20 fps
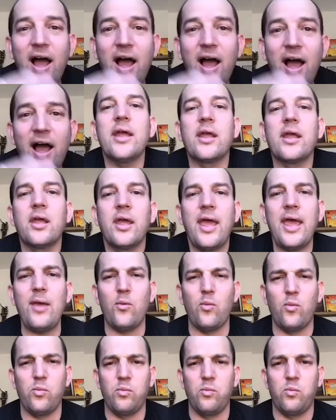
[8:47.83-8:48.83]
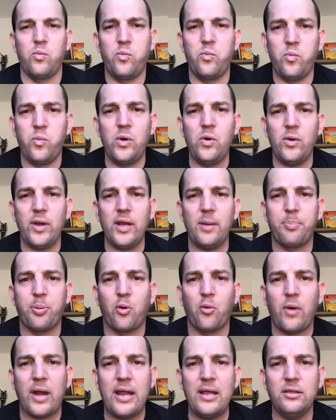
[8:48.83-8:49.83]
like, hey, we don't get a
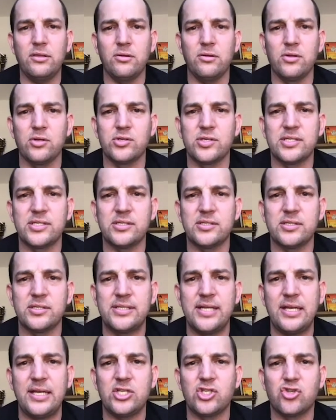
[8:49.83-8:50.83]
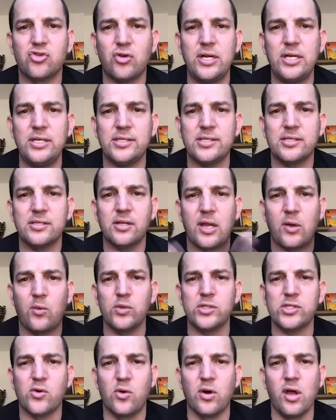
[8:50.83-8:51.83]
parade through the city streets? Like,
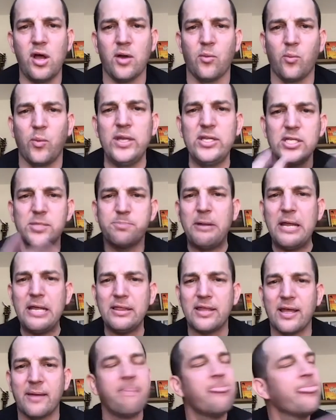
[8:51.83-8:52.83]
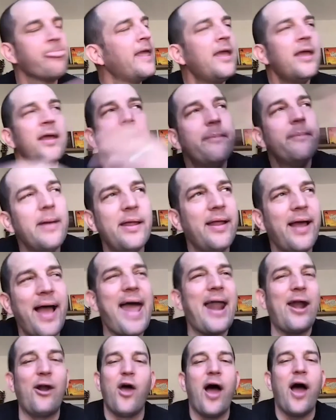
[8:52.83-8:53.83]
what's going on? We just beat them. But
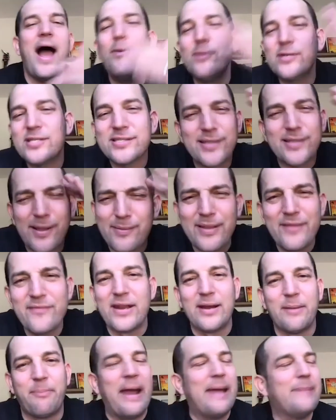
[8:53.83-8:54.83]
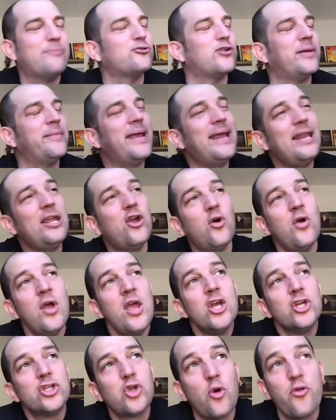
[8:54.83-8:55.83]
I don't know. I was living in a pipe dream. Anywho,
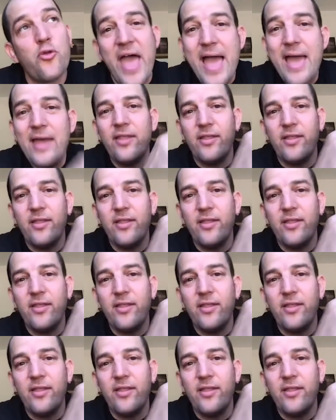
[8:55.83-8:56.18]
so that